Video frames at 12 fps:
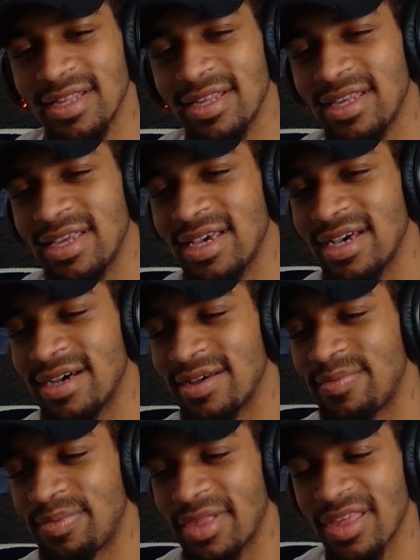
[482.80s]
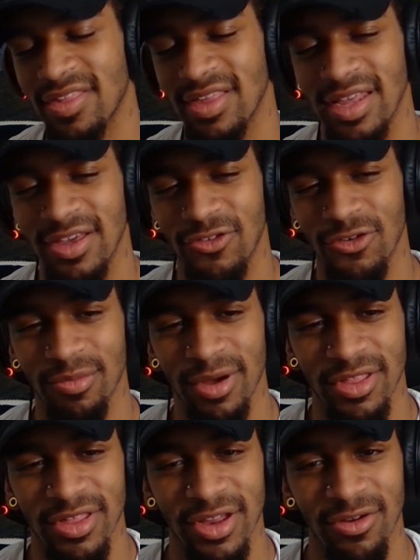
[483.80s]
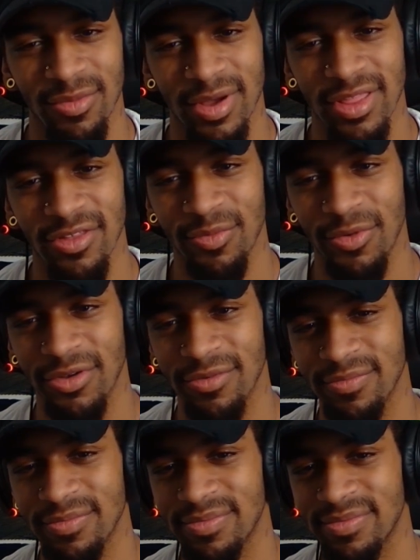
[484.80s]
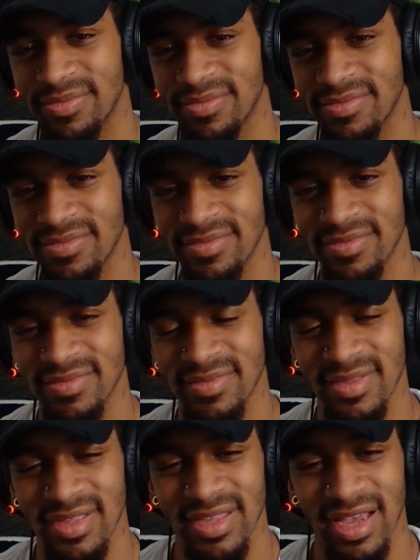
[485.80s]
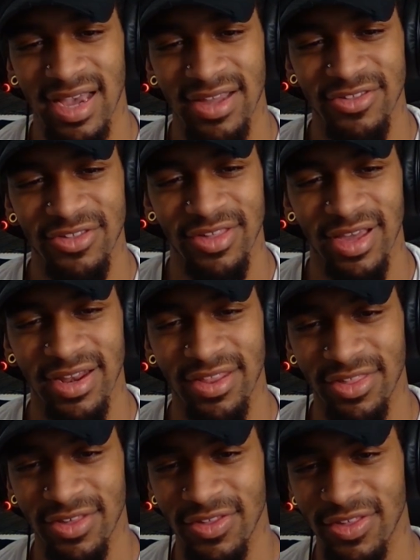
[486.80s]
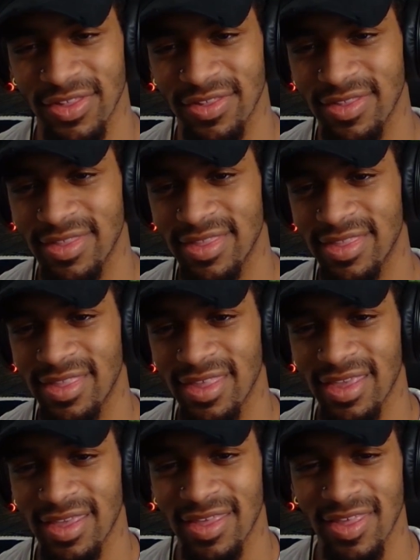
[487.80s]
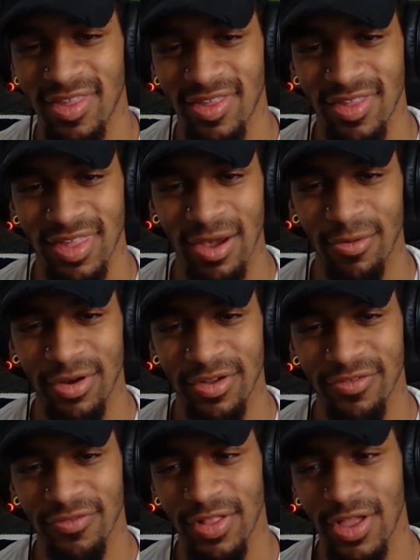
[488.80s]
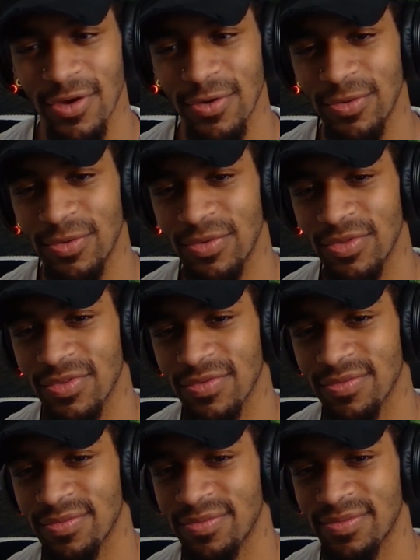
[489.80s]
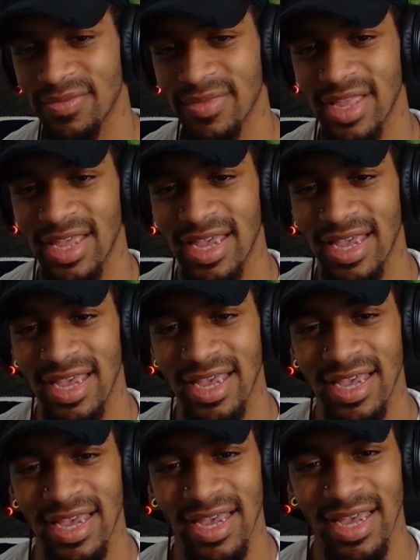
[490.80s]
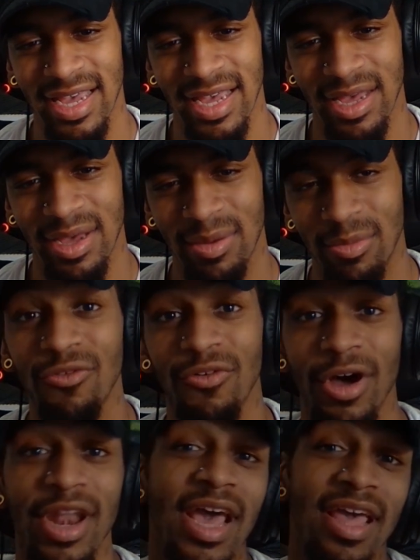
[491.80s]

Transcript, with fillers: Yeah, that's the nature of my channel by this point. I just honestly just say whatever flows and move on.